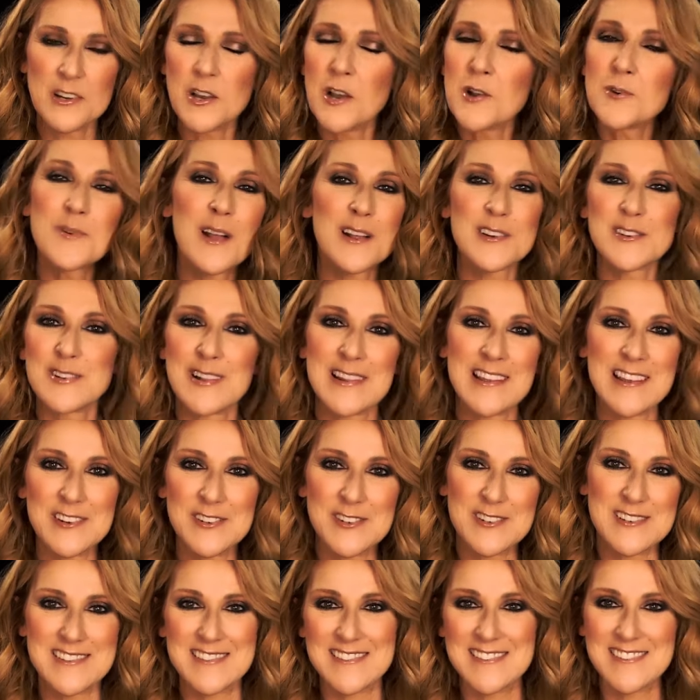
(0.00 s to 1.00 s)

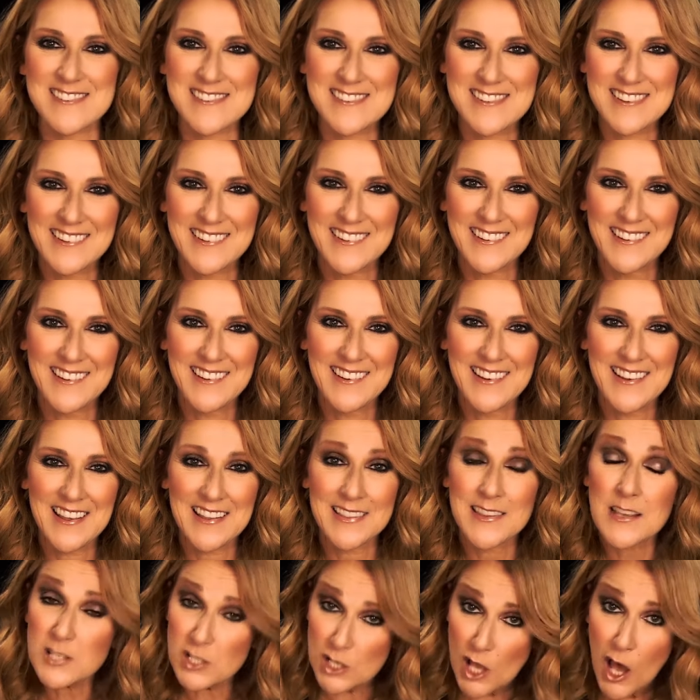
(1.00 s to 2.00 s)
Congratulations.
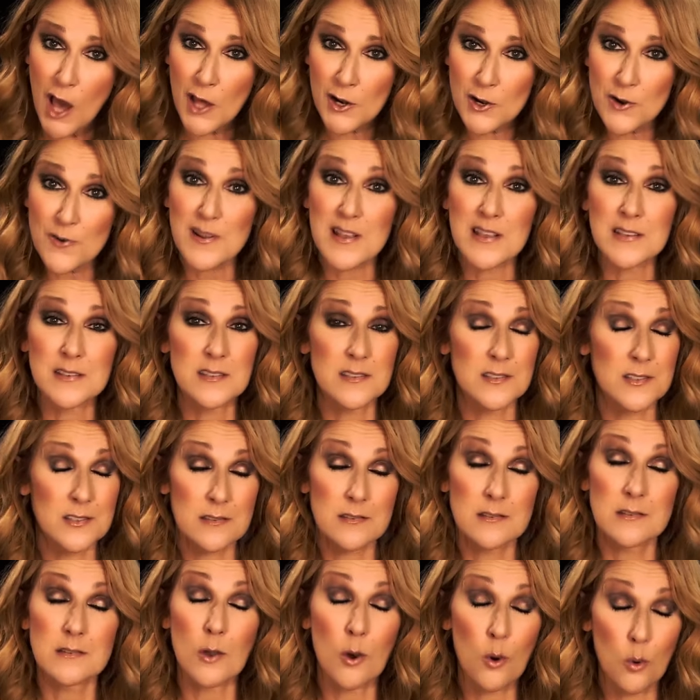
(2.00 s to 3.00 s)
This honor is
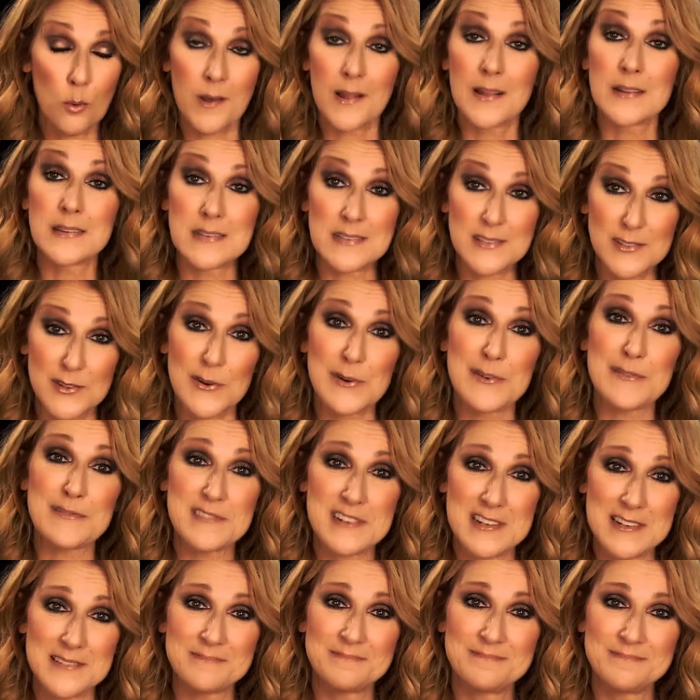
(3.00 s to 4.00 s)
so well
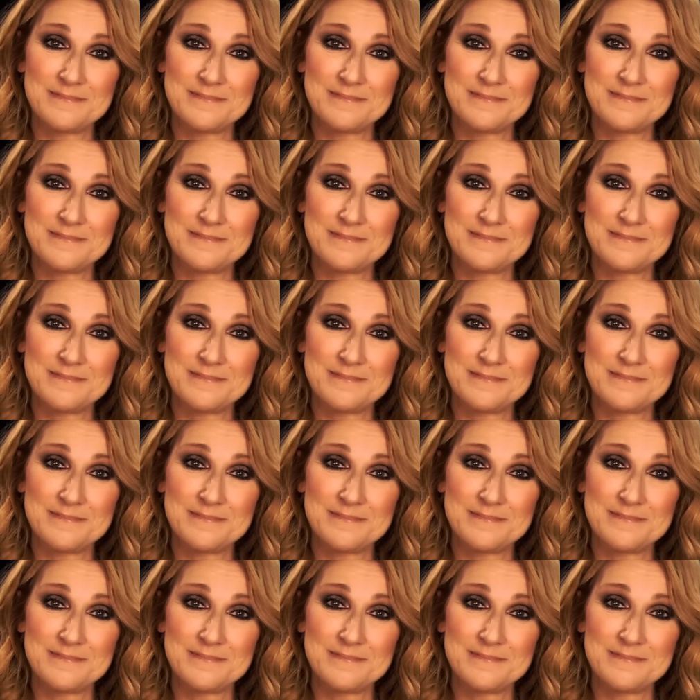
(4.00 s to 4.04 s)
deserved.